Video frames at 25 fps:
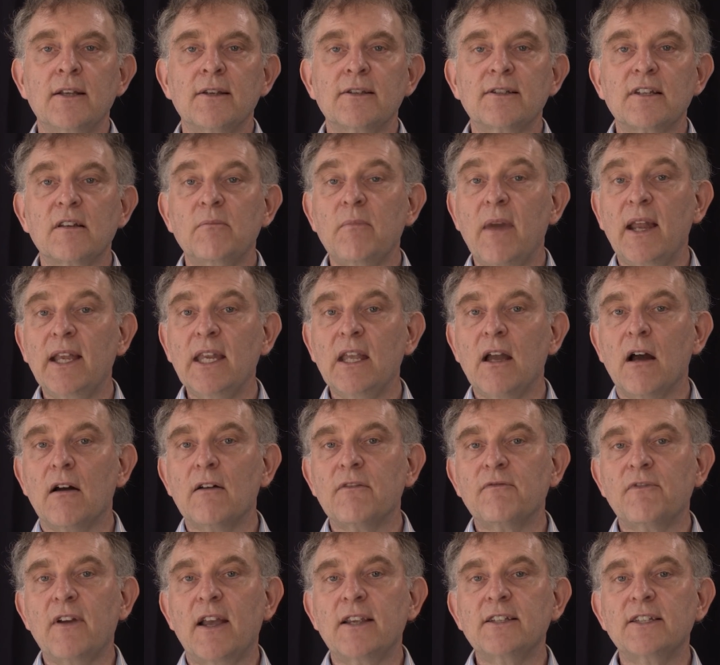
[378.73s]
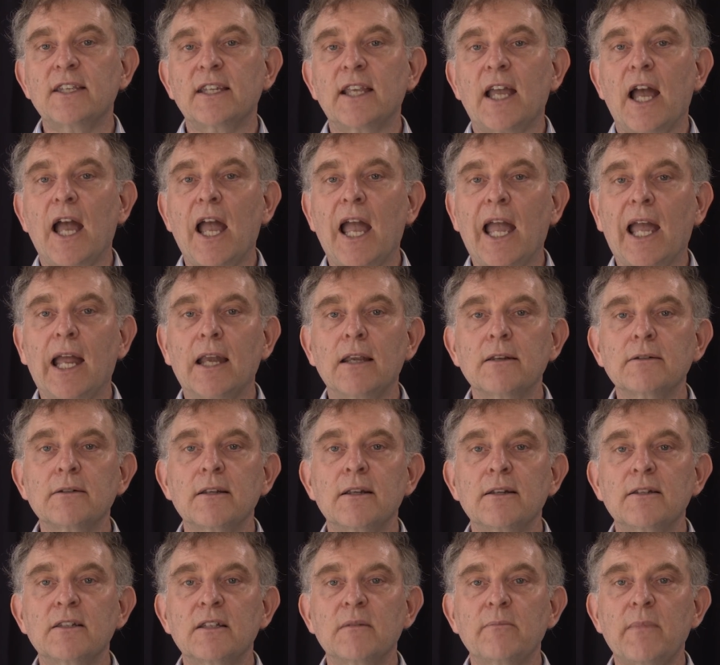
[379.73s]
so many are facing a hand
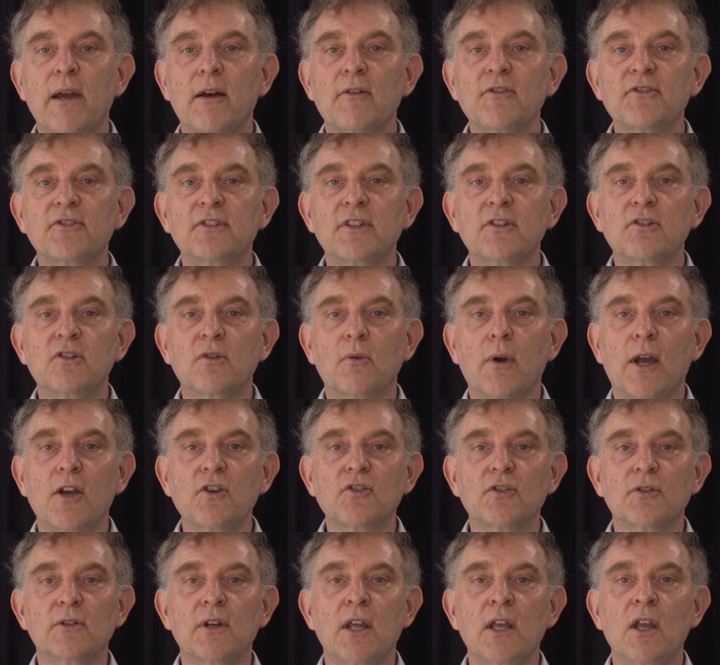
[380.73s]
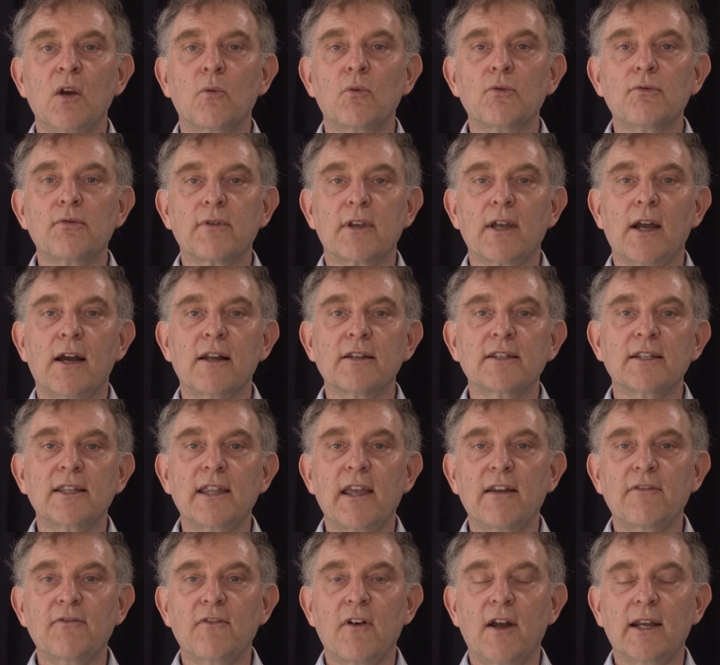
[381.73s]
to mouth situation with regard to
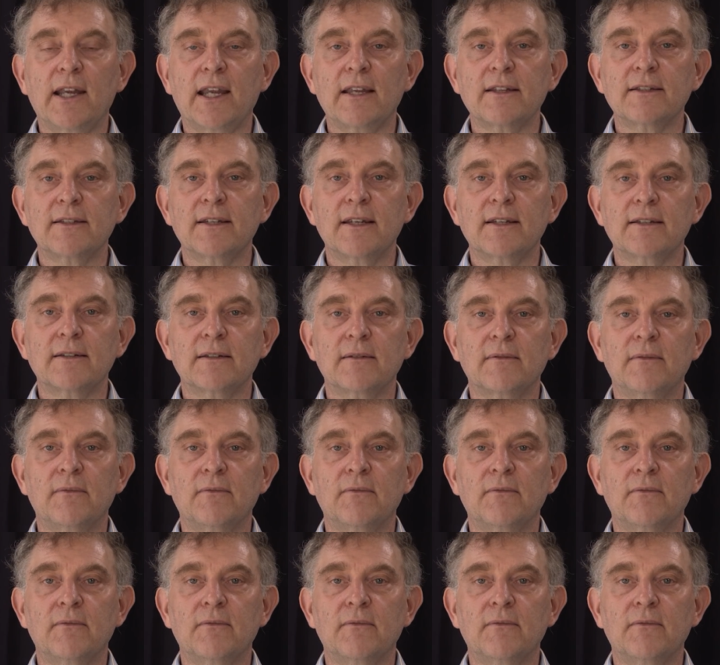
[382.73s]
their finances.